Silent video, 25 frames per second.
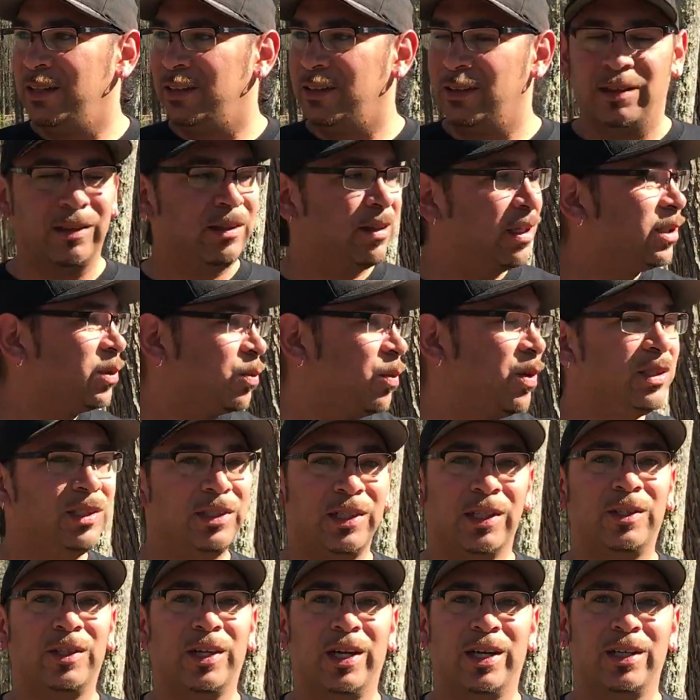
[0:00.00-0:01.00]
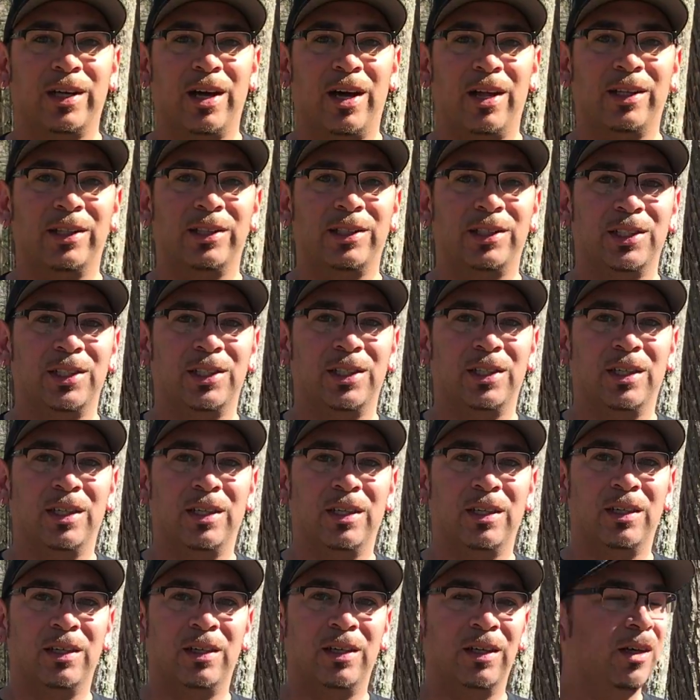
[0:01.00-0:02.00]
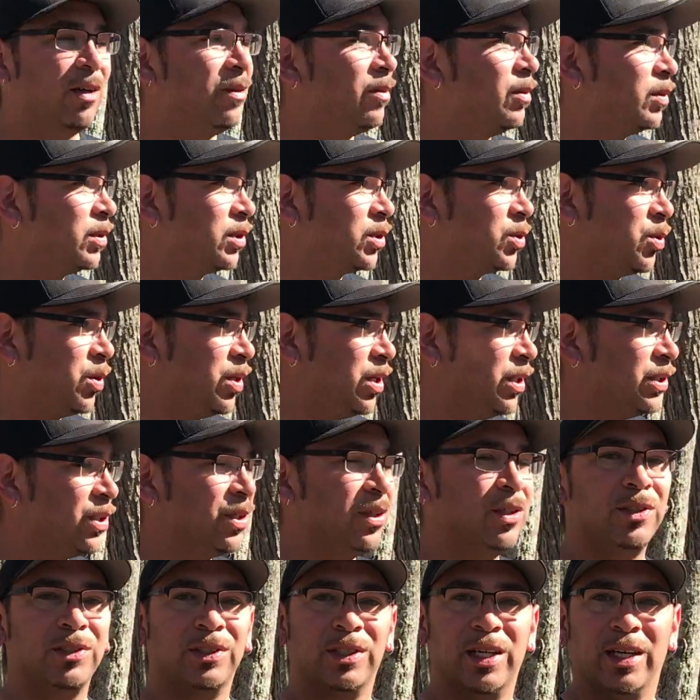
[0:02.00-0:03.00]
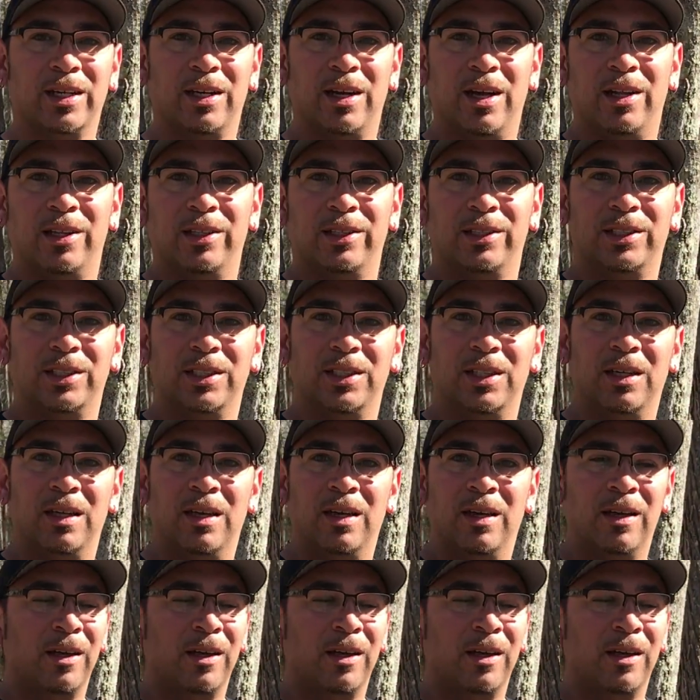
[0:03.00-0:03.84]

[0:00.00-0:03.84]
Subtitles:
This was their technology. It was traditional technology.